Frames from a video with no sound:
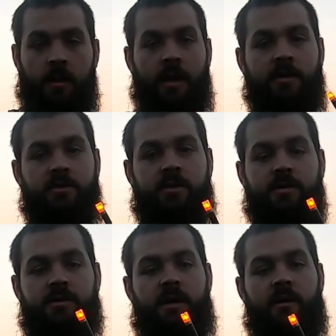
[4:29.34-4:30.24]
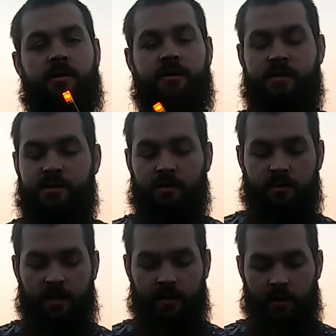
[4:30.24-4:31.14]
As you can tell, it's still
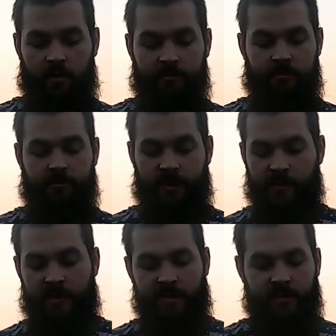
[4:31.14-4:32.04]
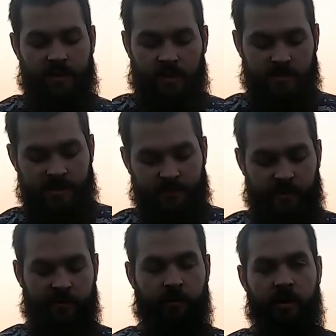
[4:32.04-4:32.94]
not off. Now, when I did contact
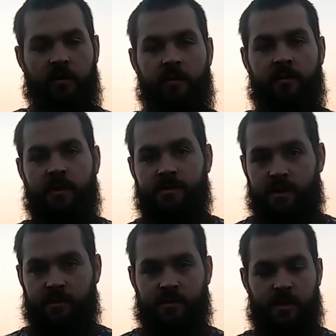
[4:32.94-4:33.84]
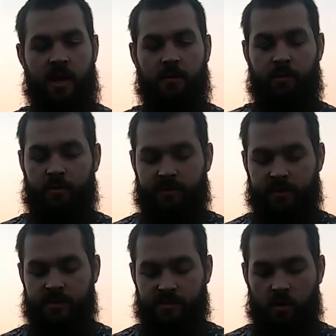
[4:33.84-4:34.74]
Ravins about it, they said to not put
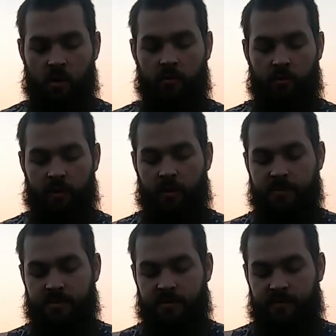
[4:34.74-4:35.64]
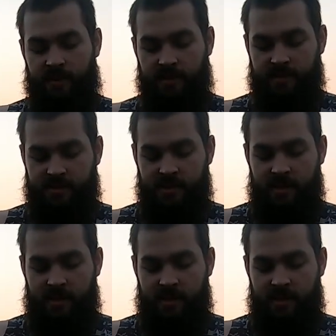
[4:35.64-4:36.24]
this all the way up to the vanes.